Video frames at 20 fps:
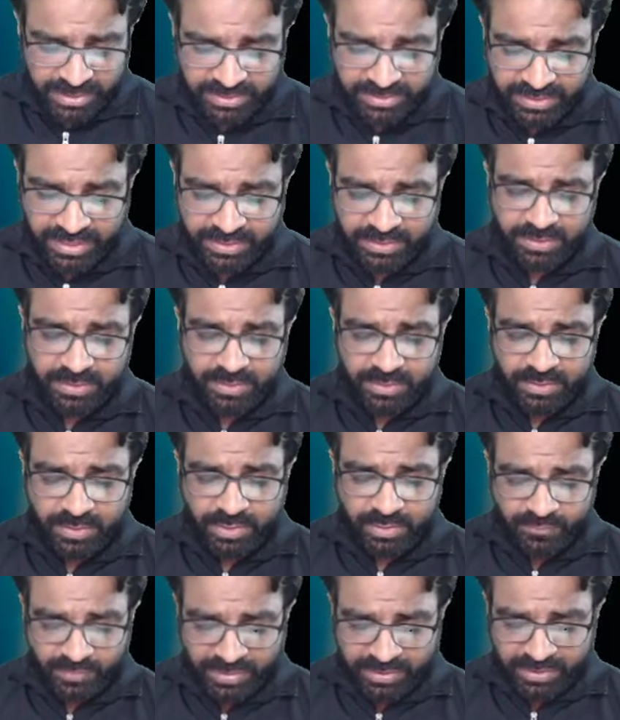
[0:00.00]
Then
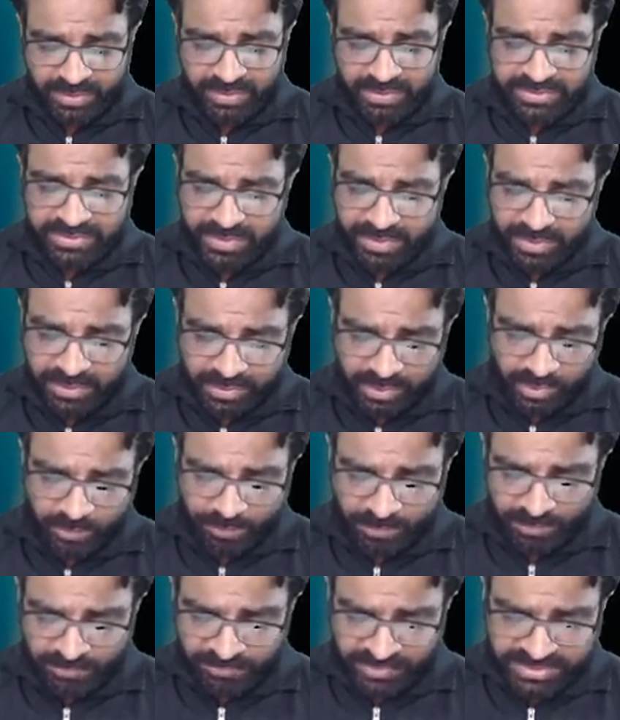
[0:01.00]
one is relating to
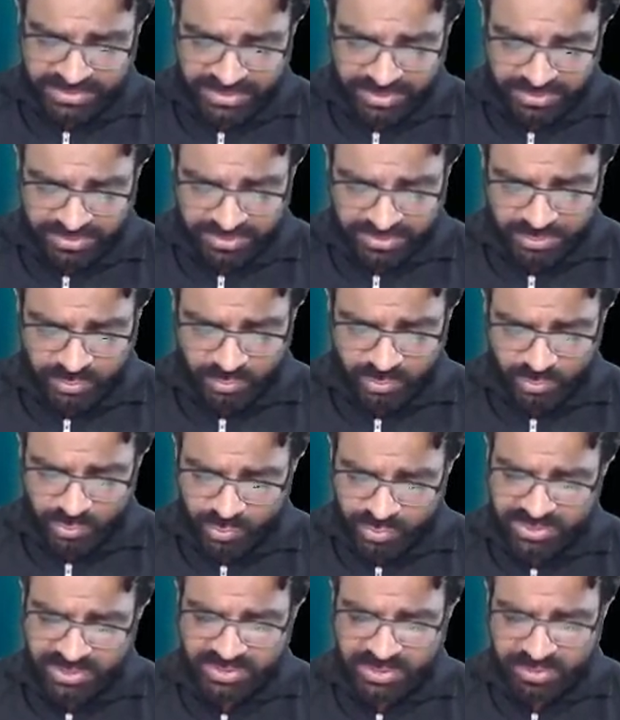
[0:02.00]
professional ethics. So
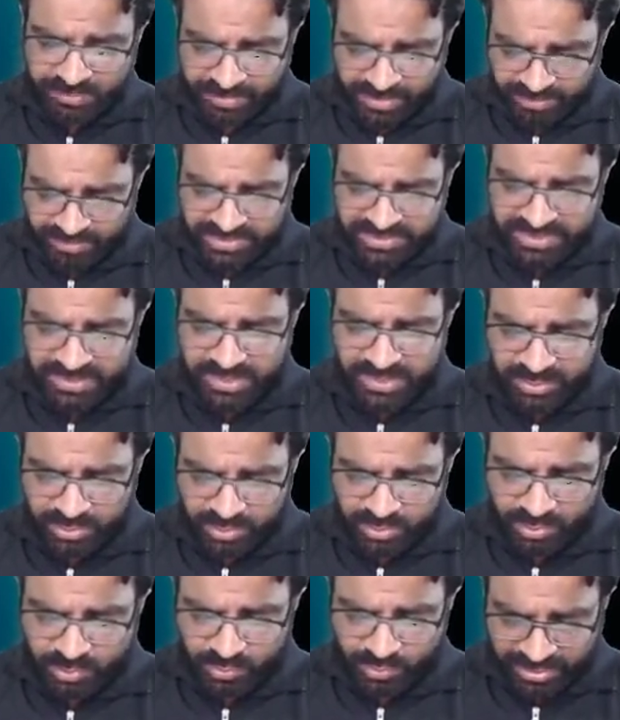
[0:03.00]
those are the amendments
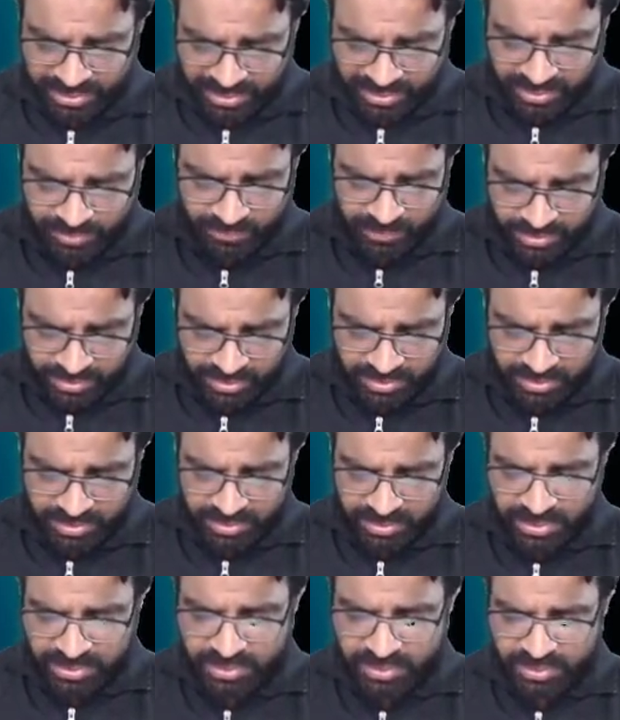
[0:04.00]
relating to network
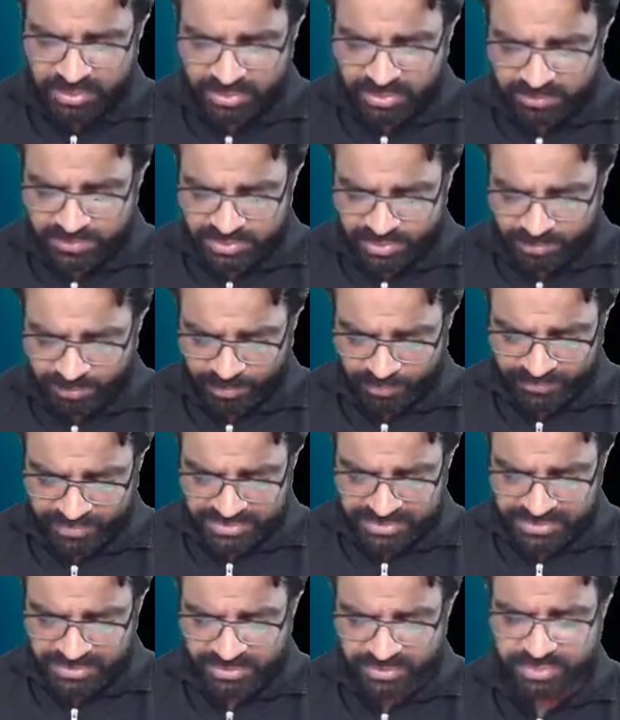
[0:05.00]
in terms of
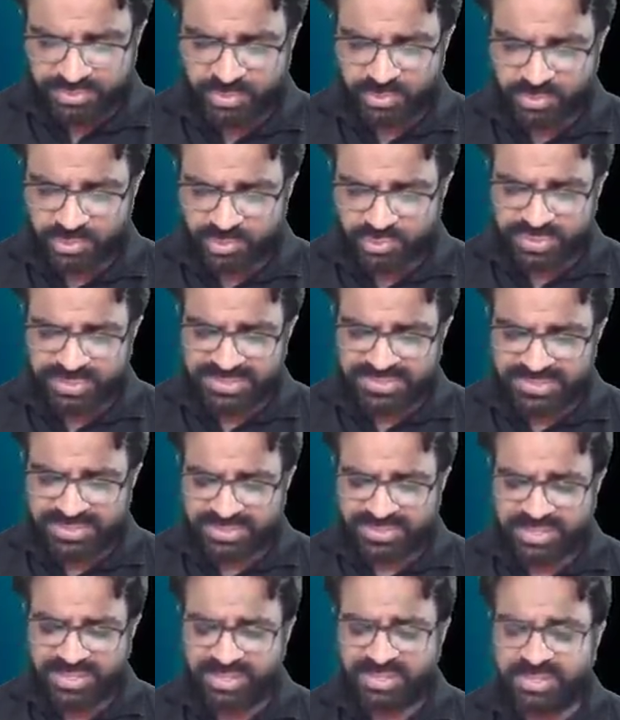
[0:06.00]
professional ethics. So you can see
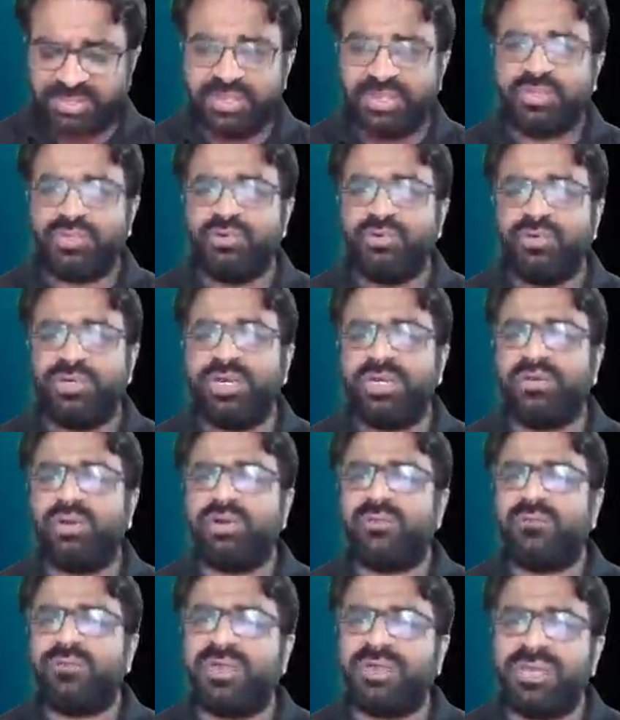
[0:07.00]
that you need
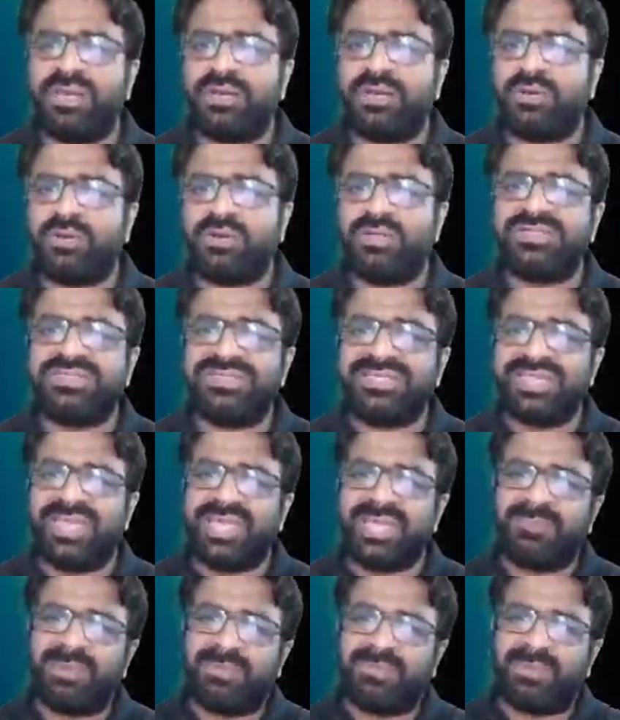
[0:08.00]
not worry at all.
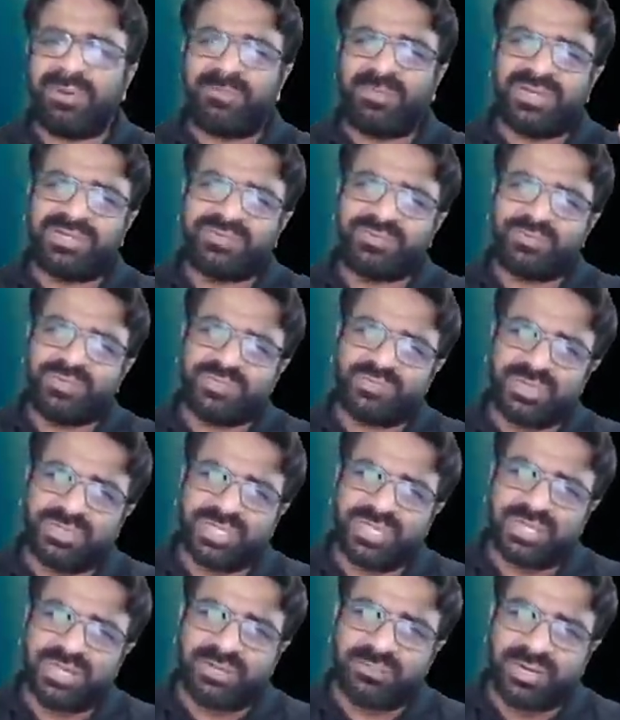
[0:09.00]
Same amendments which were
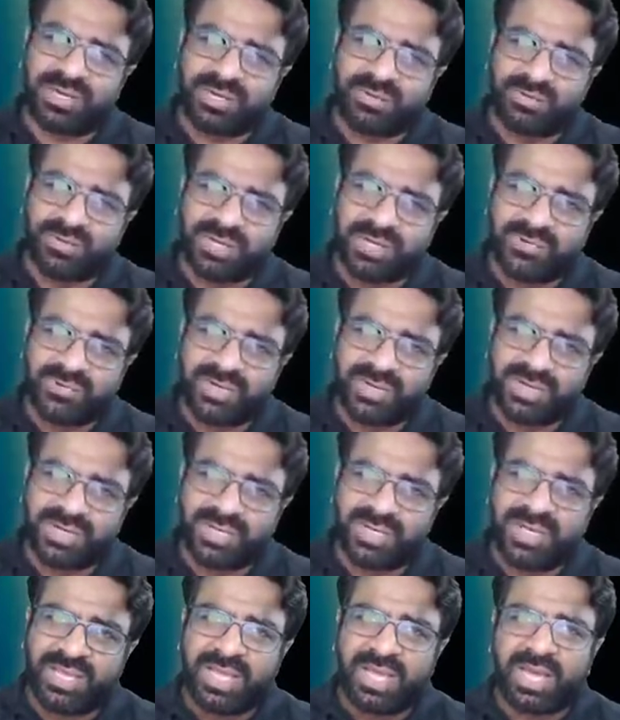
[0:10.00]
there in May
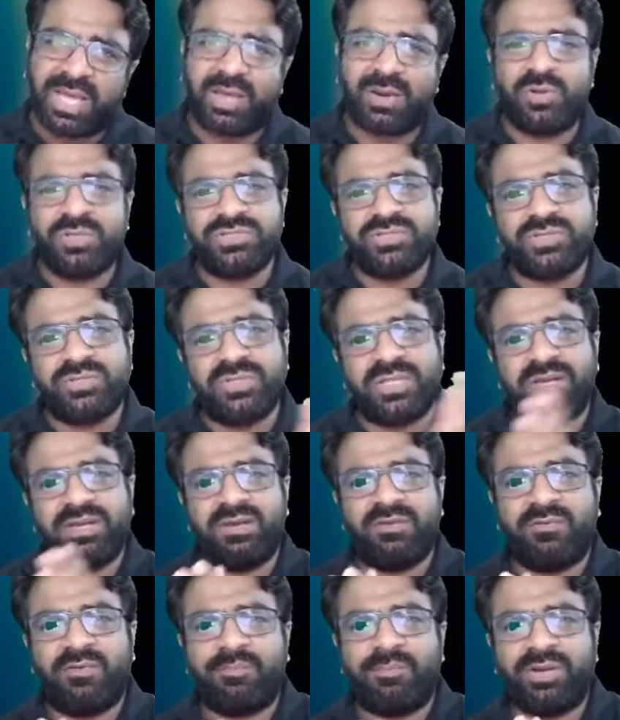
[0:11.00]
2020 are also there in
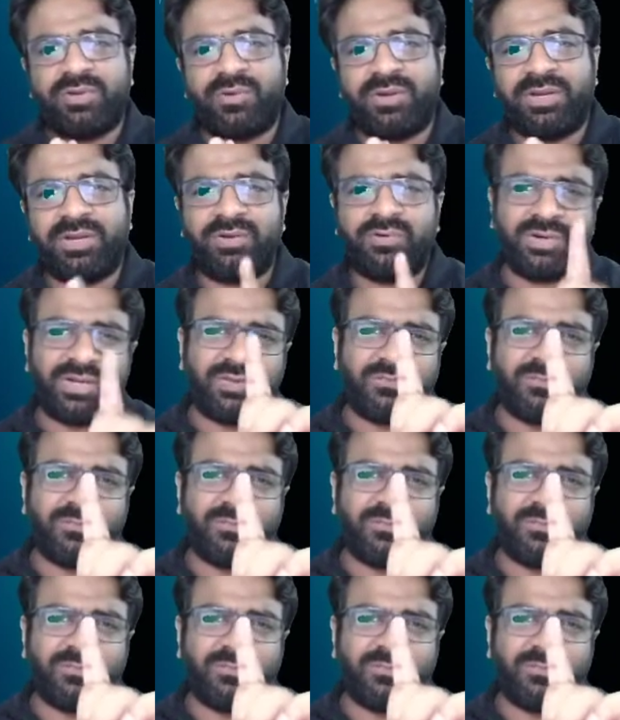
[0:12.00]
November 2020.